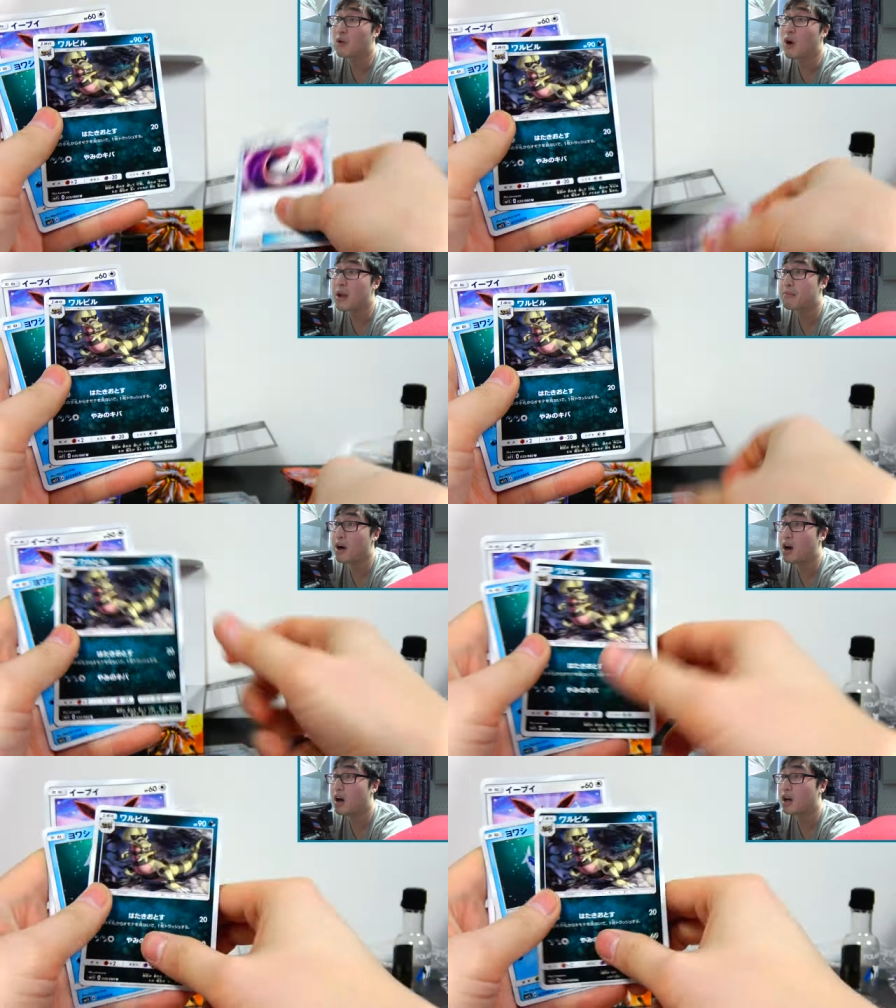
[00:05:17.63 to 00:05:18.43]
that White
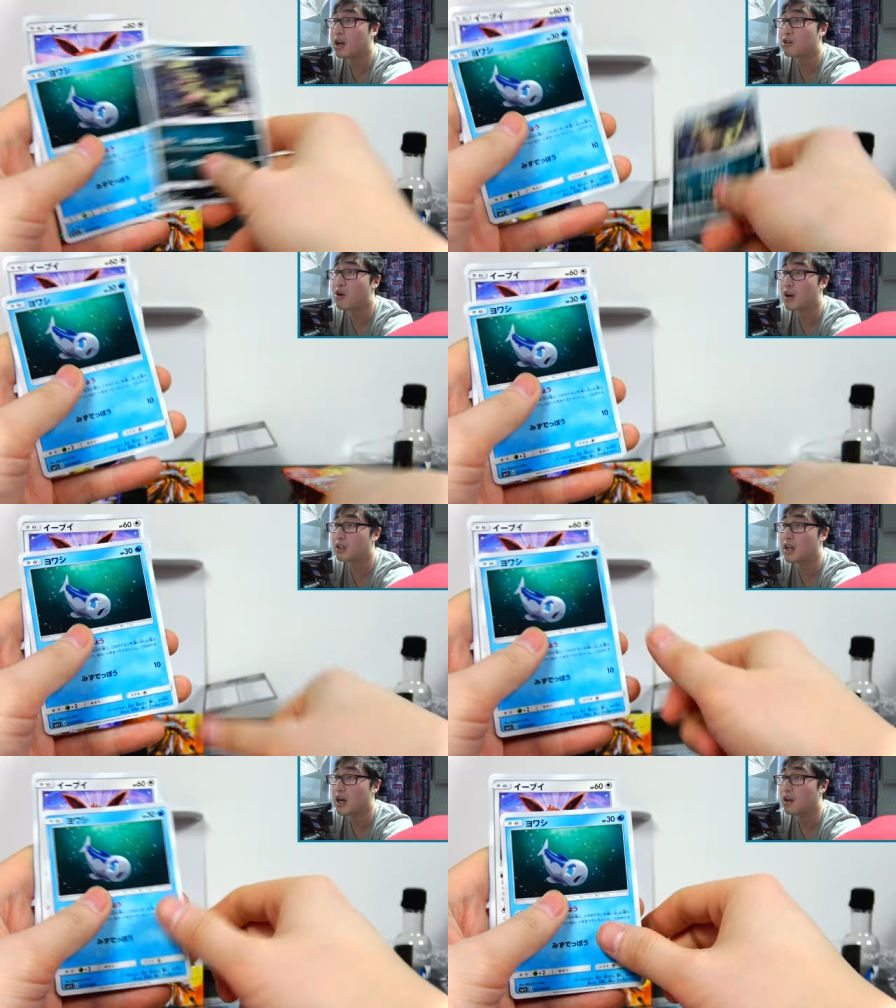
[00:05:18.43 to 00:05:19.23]
Paw, a
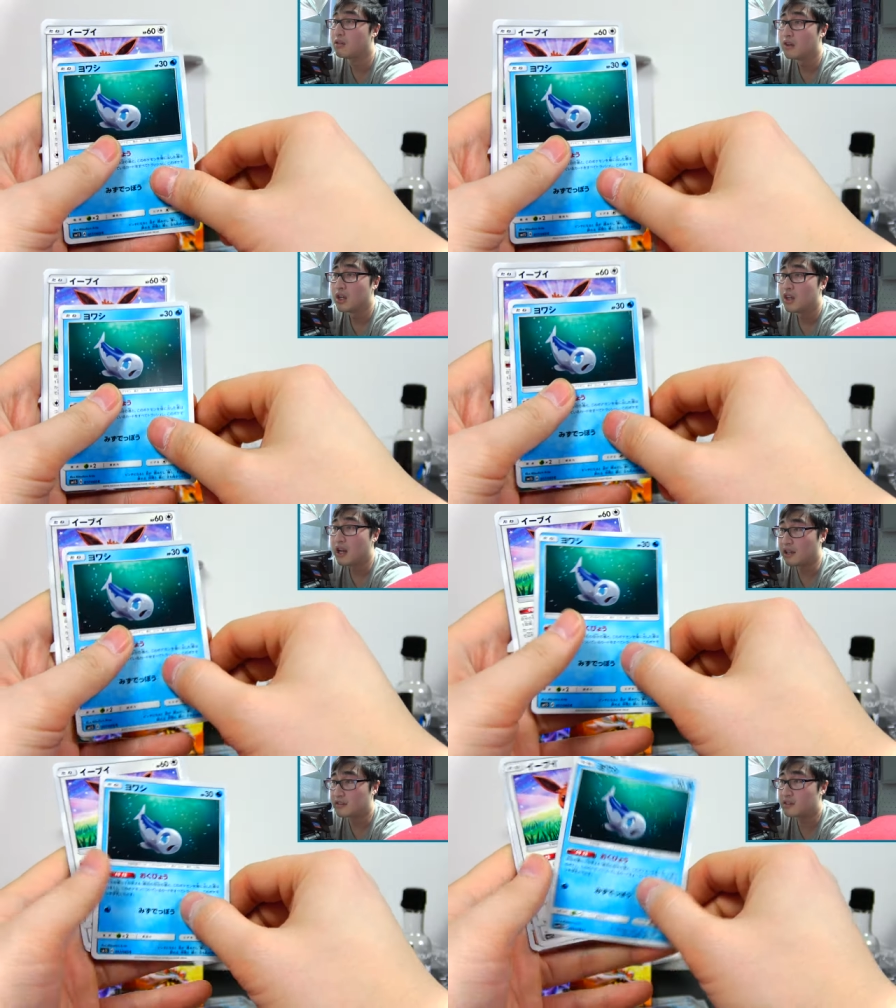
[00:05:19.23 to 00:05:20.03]
Crocodile,
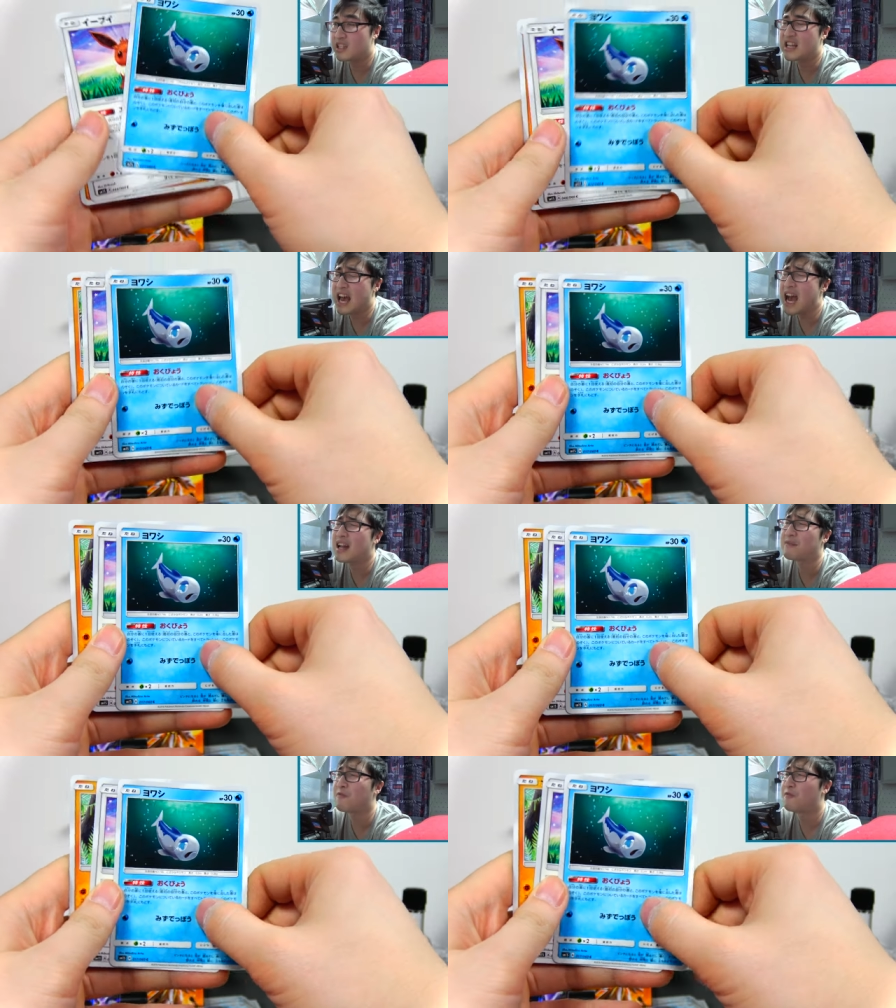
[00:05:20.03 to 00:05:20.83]
a Sad